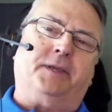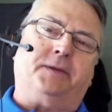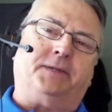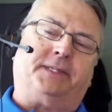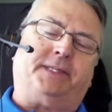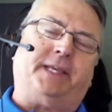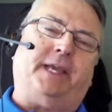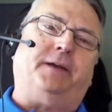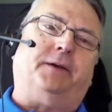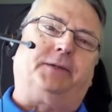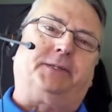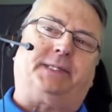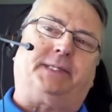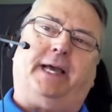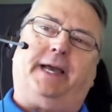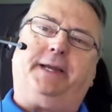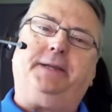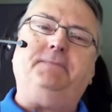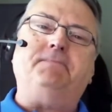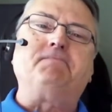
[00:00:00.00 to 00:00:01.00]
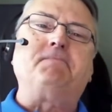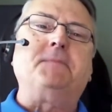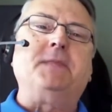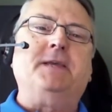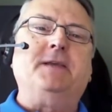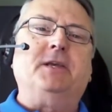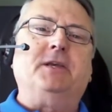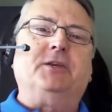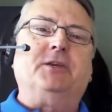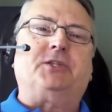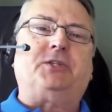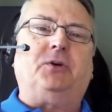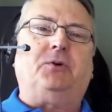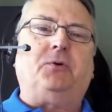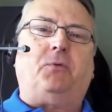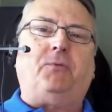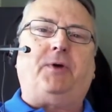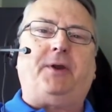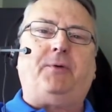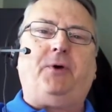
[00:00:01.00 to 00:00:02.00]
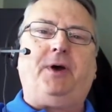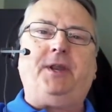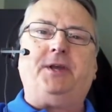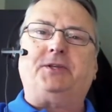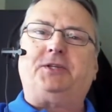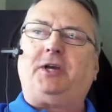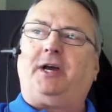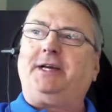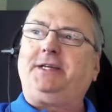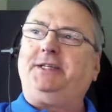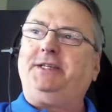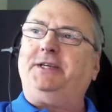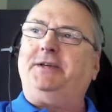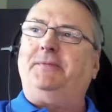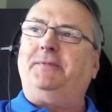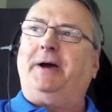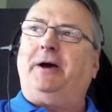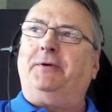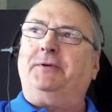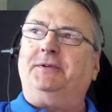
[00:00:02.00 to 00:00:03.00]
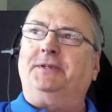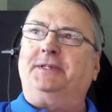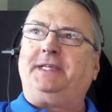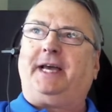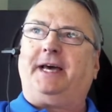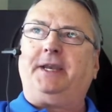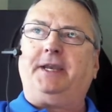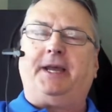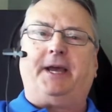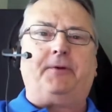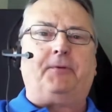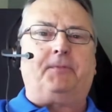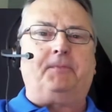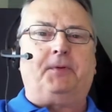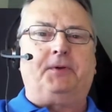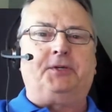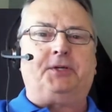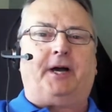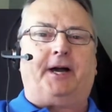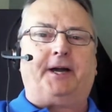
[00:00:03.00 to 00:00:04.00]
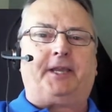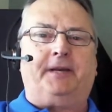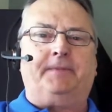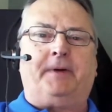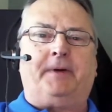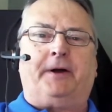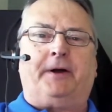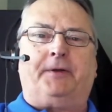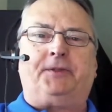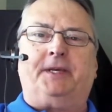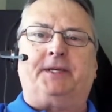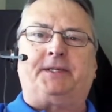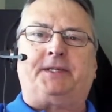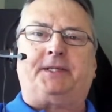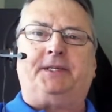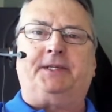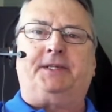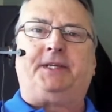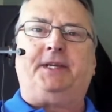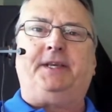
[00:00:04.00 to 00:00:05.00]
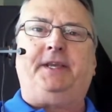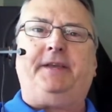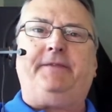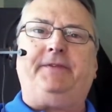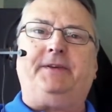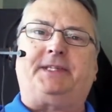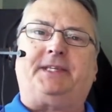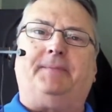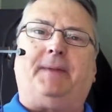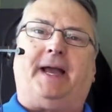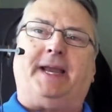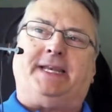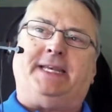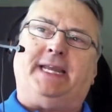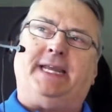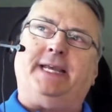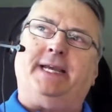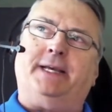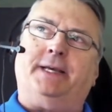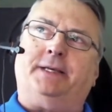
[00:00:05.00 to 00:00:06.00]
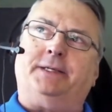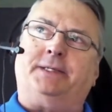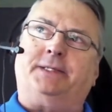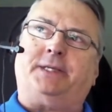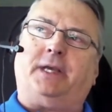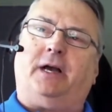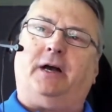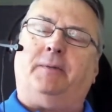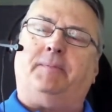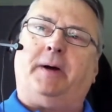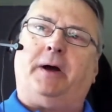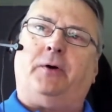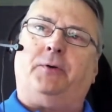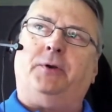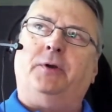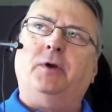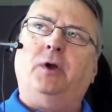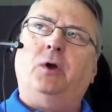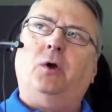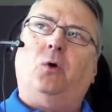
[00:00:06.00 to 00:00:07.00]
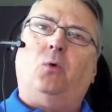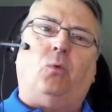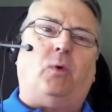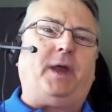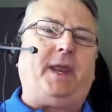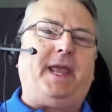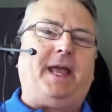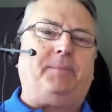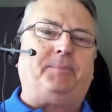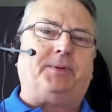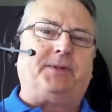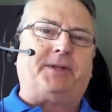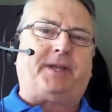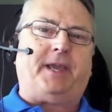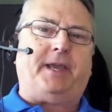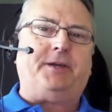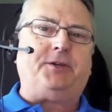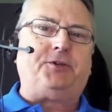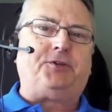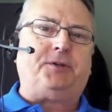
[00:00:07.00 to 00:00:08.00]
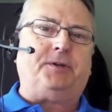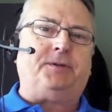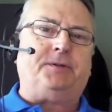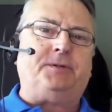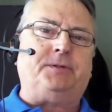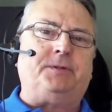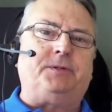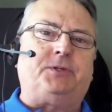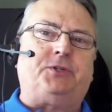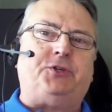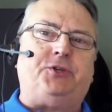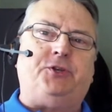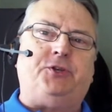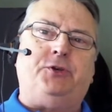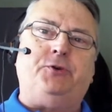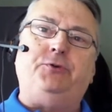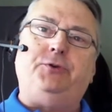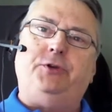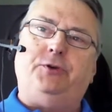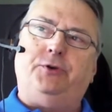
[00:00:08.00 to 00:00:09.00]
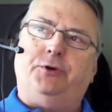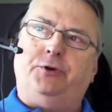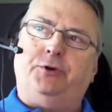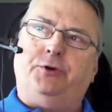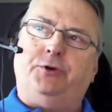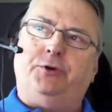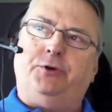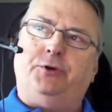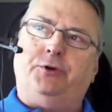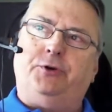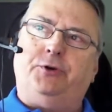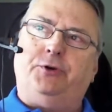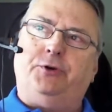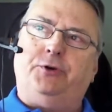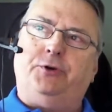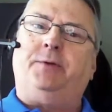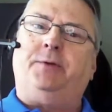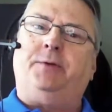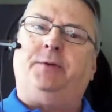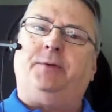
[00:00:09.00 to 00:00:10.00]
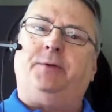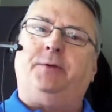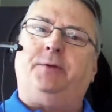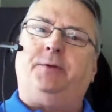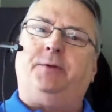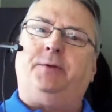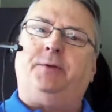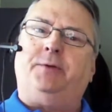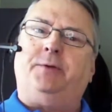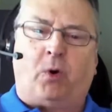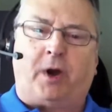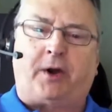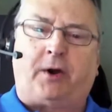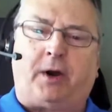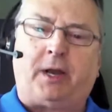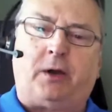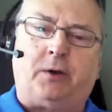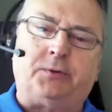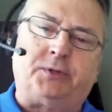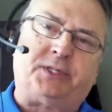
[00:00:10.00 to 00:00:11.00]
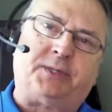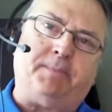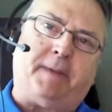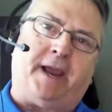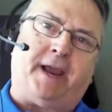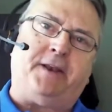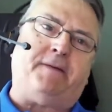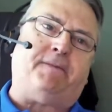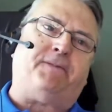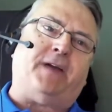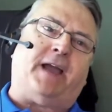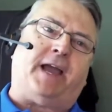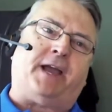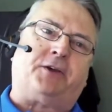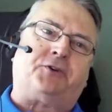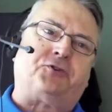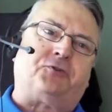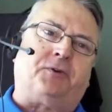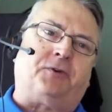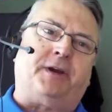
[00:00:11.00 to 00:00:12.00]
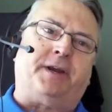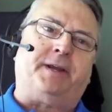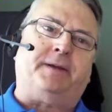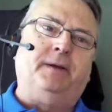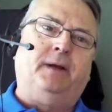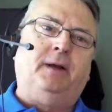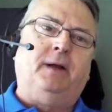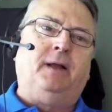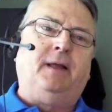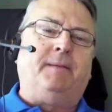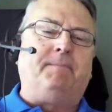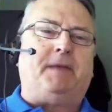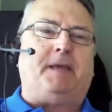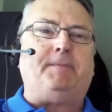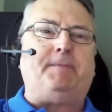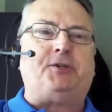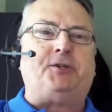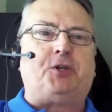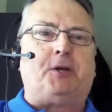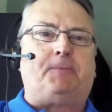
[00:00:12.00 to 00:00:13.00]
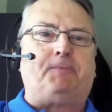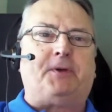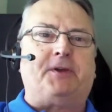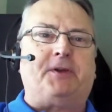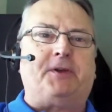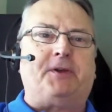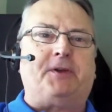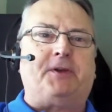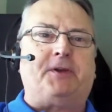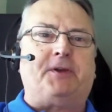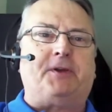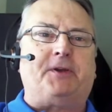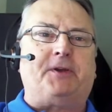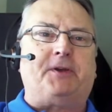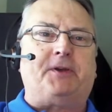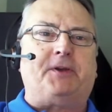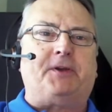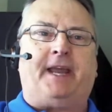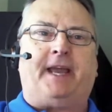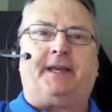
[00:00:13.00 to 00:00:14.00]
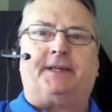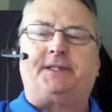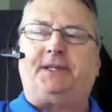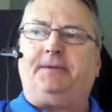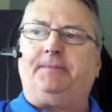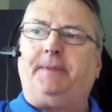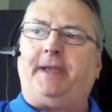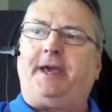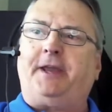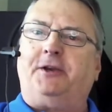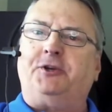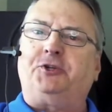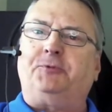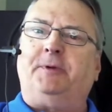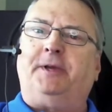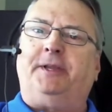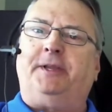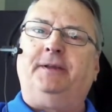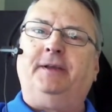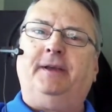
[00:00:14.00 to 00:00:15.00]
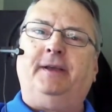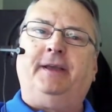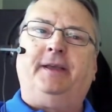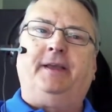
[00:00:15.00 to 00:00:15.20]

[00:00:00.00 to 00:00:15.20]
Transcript: sales side. So what I want to talk to you about, and Todd and I have been talking about this, is to give you some ideas about what applications you use in both a warehouse, manufacturing, maybe shipping, receiving, and asset management,